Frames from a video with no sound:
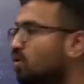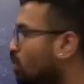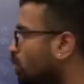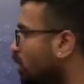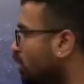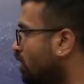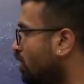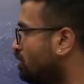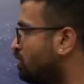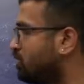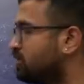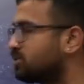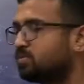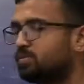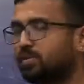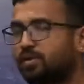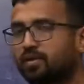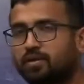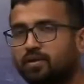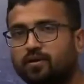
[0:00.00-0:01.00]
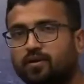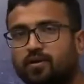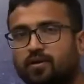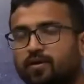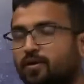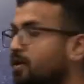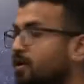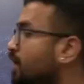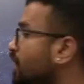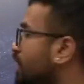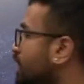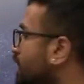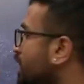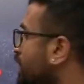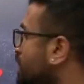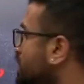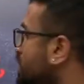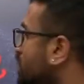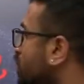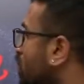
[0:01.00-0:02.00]
Voluble speaker. He
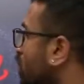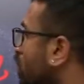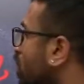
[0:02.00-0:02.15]
is an